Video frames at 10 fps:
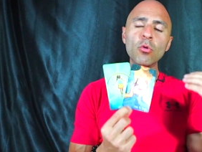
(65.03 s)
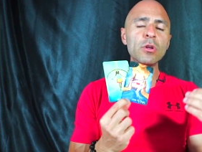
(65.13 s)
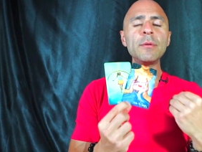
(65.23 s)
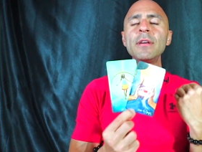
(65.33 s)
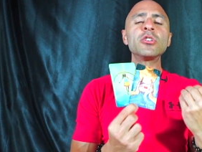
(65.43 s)
going
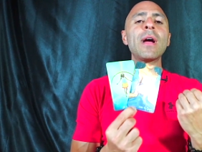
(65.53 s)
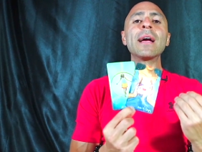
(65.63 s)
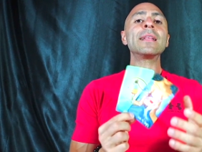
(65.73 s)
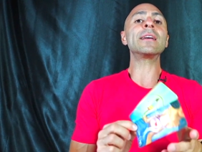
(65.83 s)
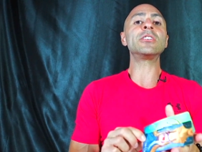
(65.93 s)
to be
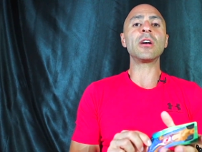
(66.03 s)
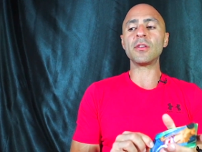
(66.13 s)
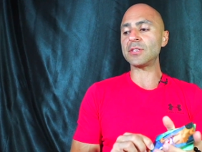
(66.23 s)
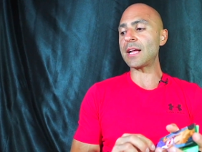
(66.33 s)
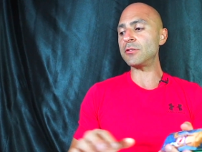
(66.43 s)
attracting each
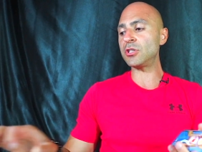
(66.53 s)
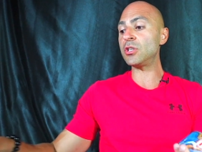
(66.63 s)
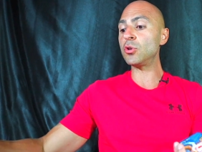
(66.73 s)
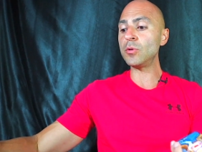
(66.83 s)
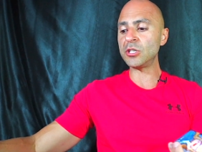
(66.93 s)
other's energy
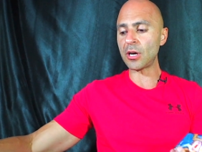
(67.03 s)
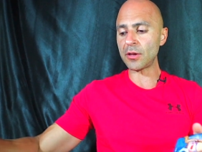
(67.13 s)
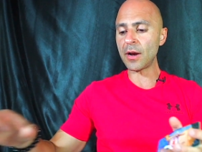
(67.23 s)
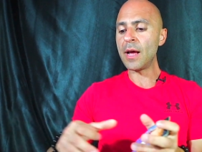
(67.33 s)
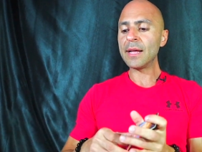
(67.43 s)
to each other.